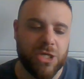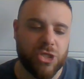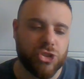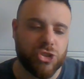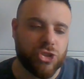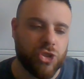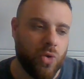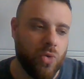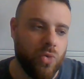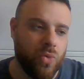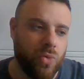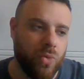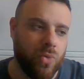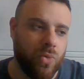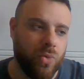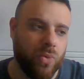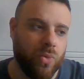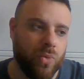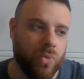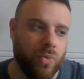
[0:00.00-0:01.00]
So
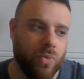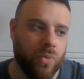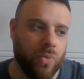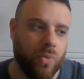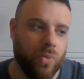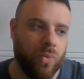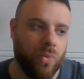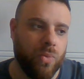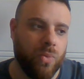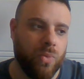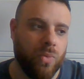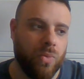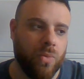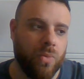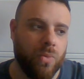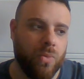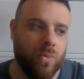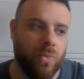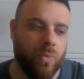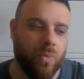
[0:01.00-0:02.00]

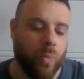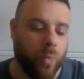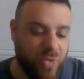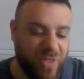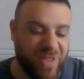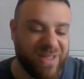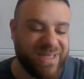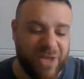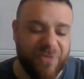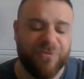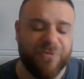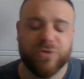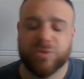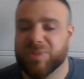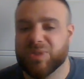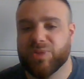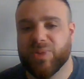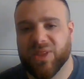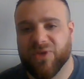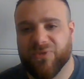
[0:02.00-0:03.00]
the difference
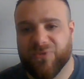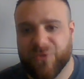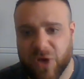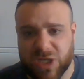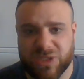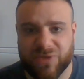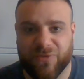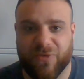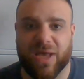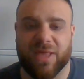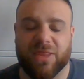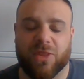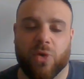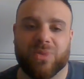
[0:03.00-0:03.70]
between the first fight,